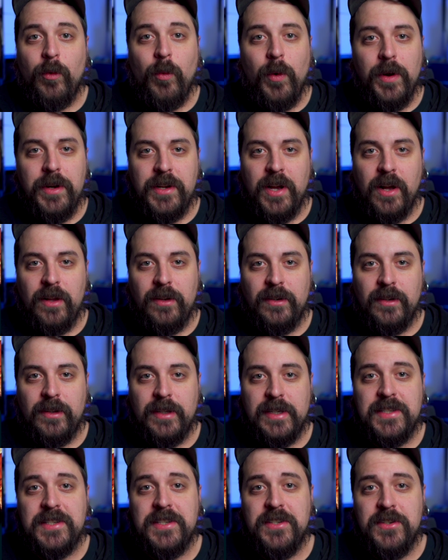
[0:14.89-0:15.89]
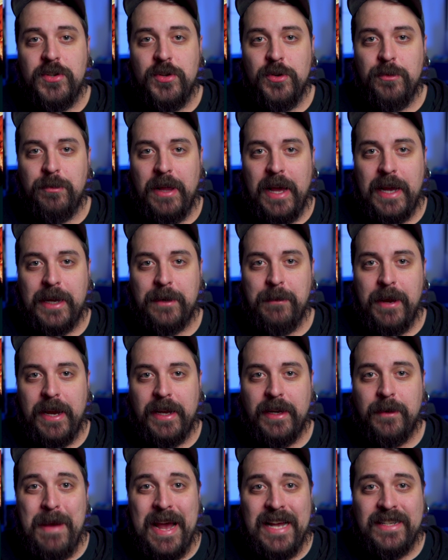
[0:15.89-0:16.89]
1 colorless and 2 black
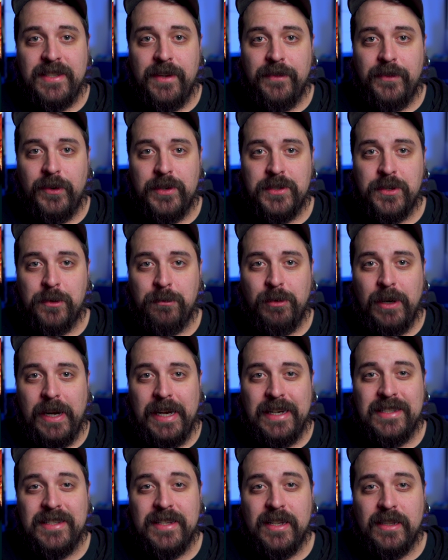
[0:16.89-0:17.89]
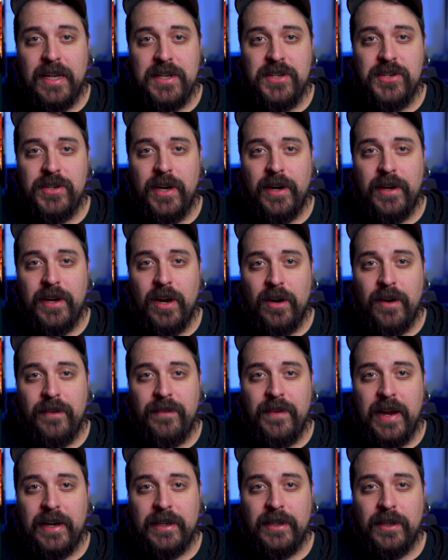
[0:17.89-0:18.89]
mana, Mask of Grizzle brand is a legendary
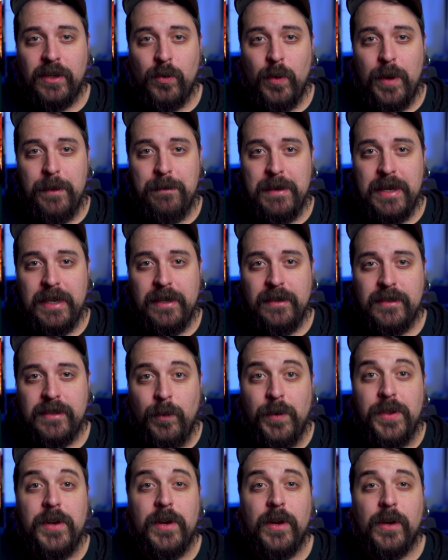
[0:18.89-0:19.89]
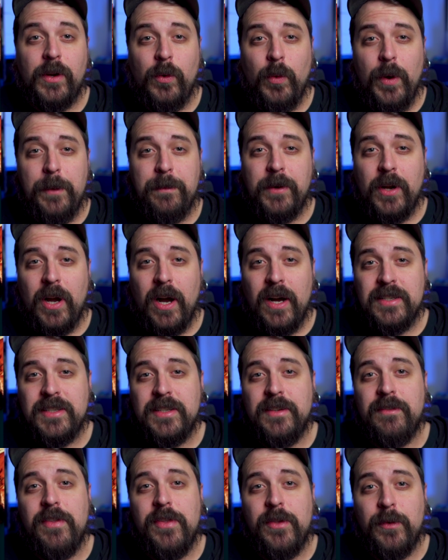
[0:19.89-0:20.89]
artifact equipment with an equip
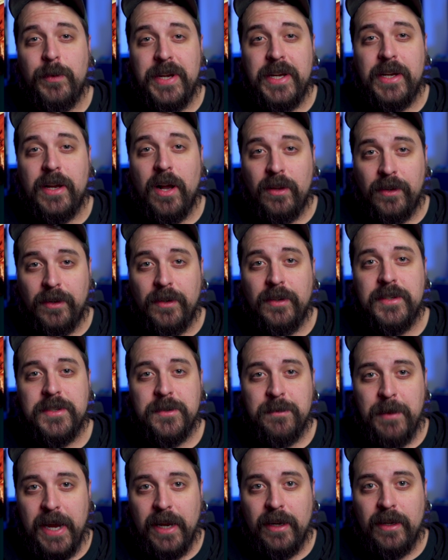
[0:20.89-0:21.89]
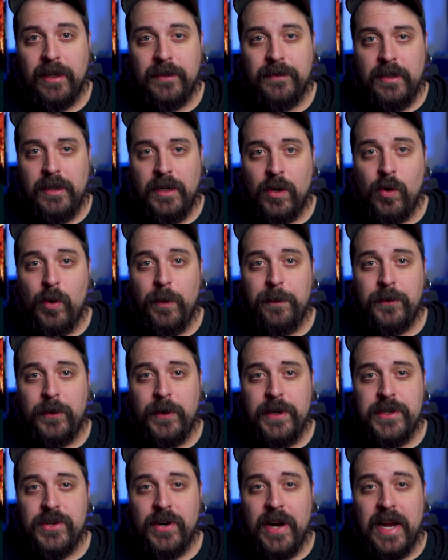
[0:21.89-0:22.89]
cost of 3 colorless mana. The equipped
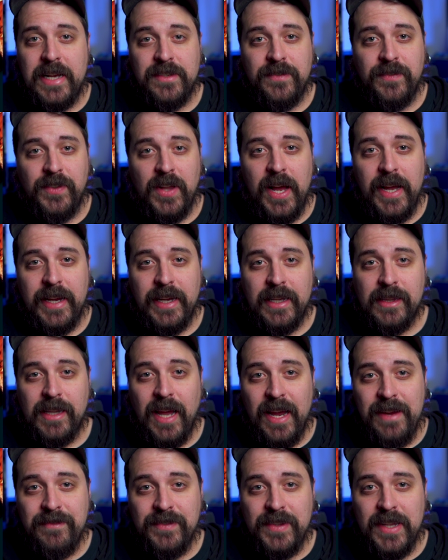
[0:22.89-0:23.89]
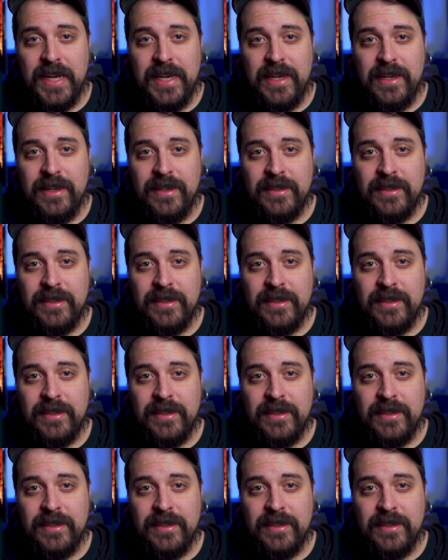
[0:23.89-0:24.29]
creature has flying and lifelink,